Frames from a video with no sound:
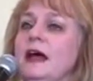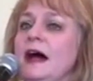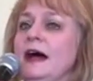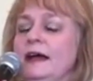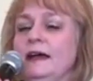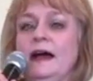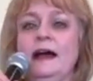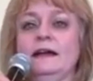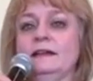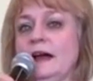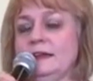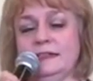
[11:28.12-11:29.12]

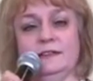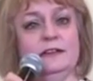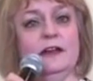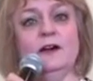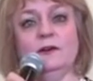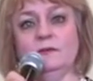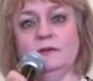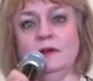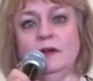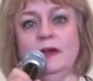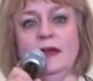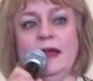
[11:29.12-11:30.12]
I didn't
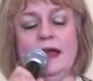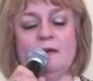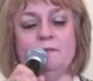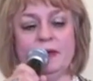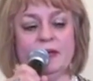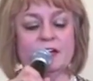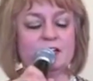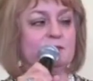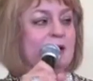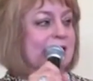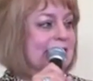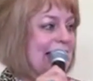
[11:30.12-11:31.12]
know, because
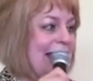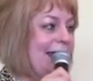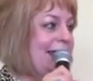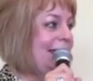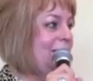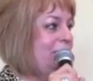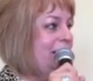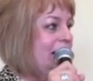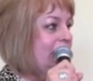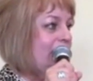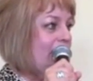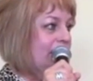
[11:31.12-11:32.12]
my dad had been
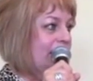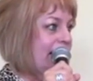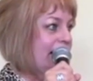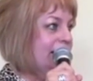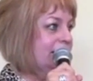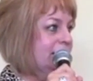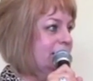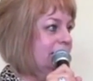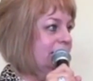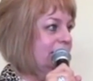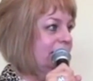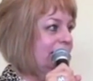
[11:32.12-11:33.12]
up all night
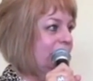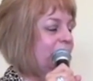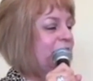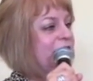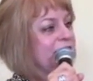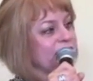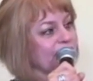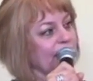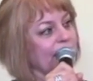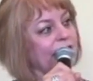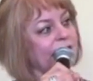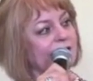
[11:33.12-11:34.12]
with his
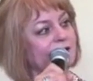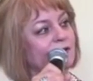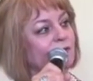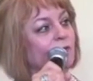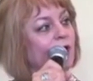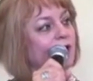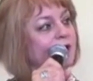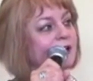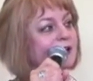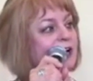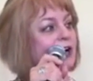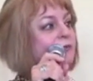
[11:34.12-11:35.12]
gun,
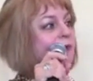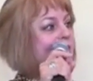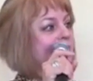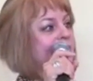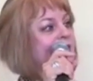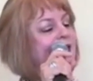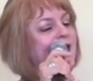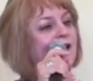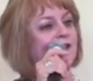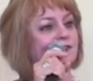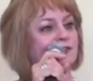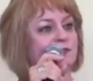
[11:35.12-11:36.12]
walking around the
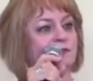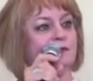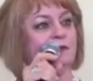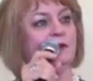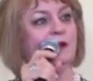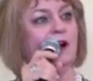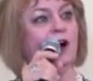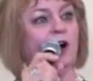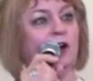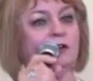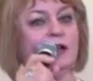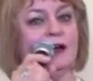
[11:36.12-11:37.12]
house
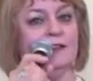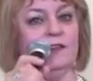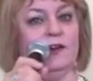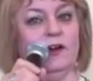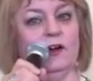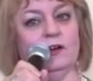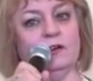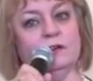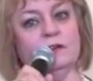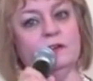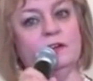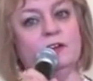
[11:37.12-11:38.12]
all night
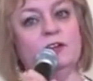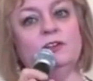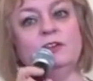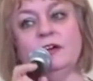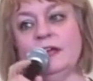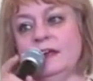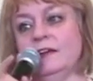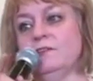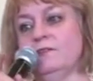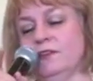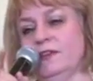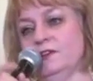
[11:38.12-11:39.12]
long,
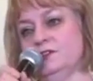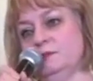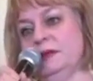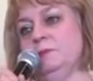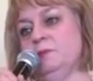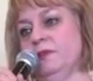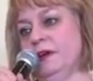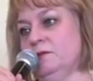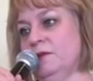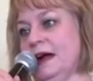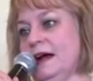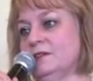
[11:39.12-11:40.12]
looking for those people that
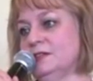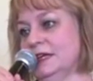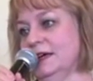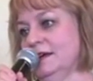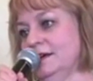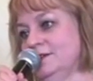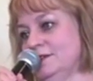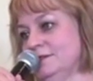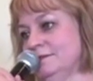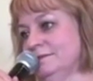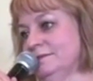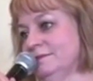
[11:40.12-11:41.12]
were out to get
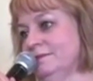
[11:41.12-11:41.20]
us.